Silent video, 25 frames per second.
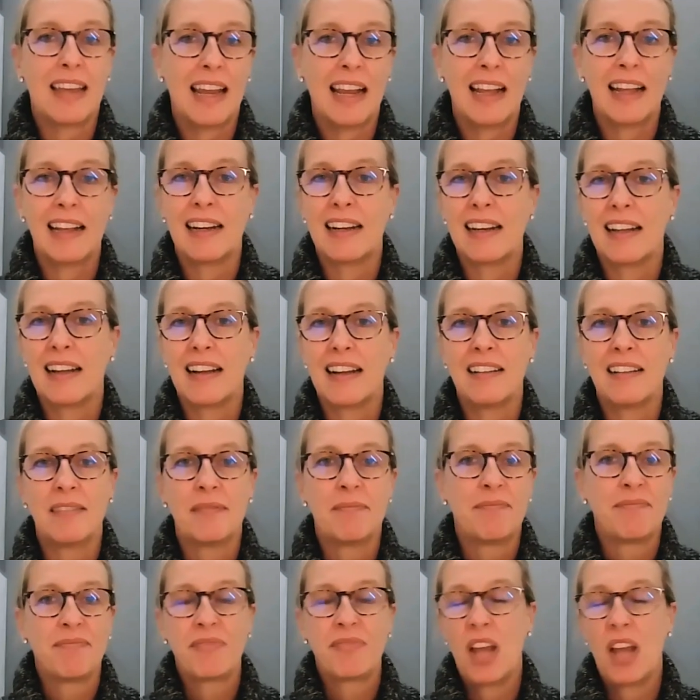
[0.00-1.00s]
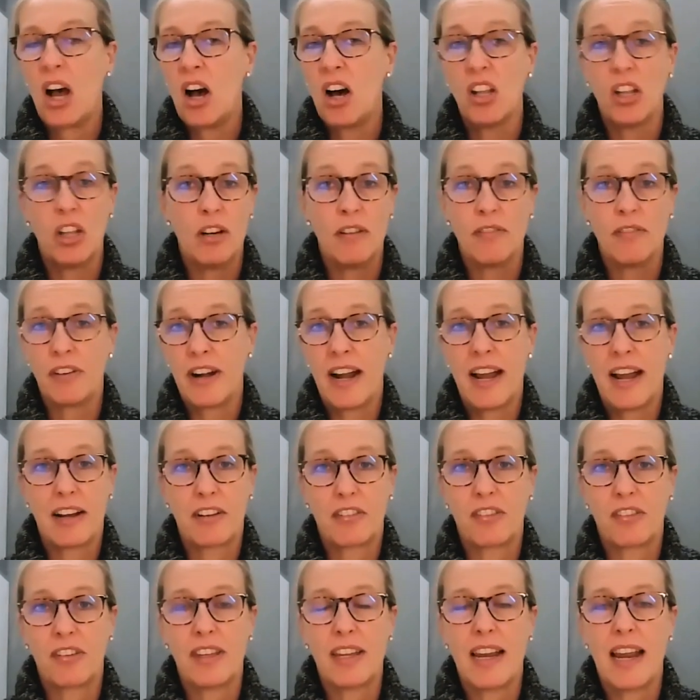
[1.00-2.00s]
Canada, all over,
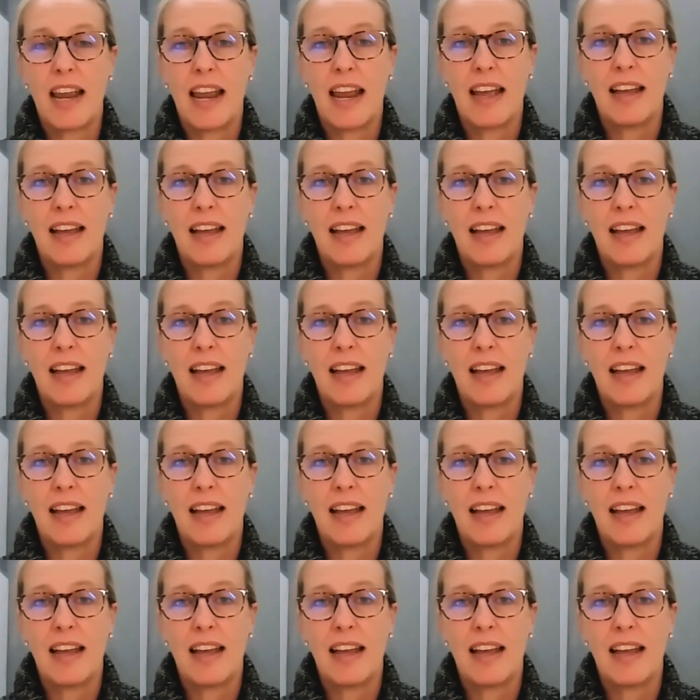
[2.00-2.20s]
actually.